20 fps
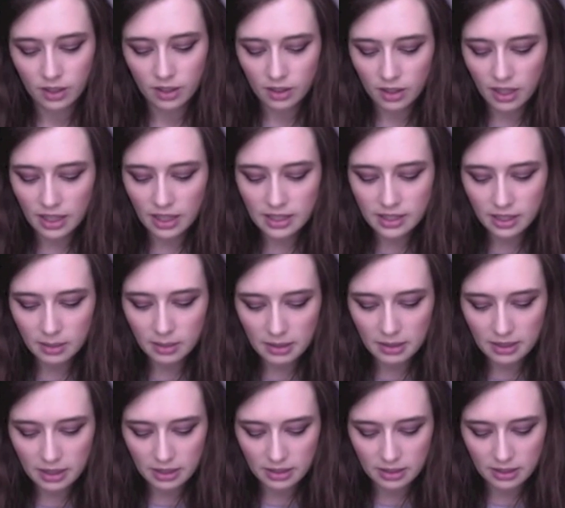The nice thing
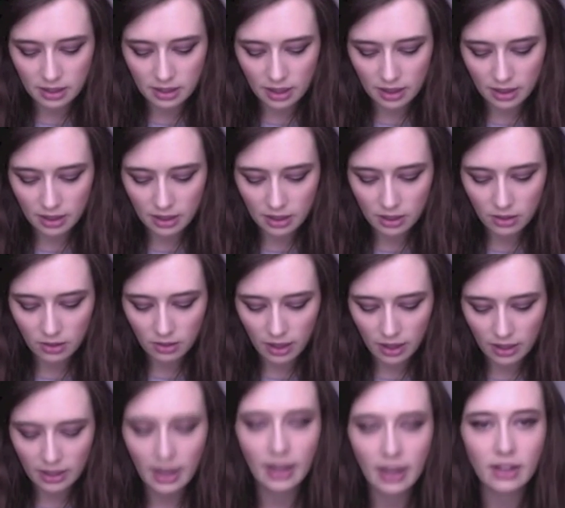about this, I think you
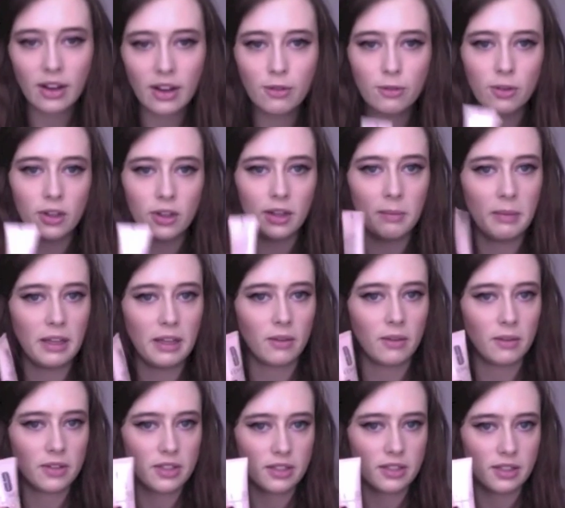get 40 ml,
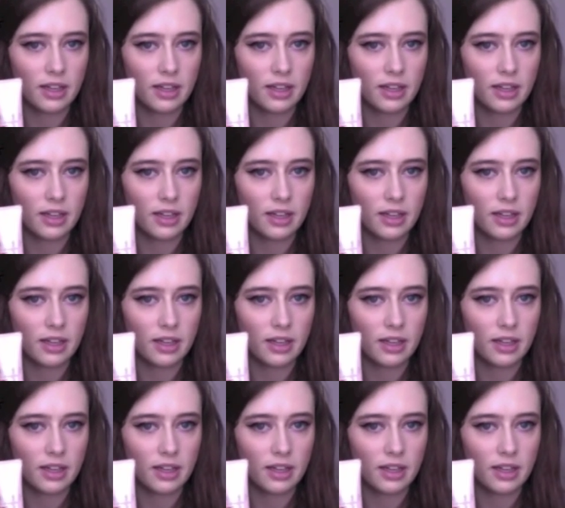which is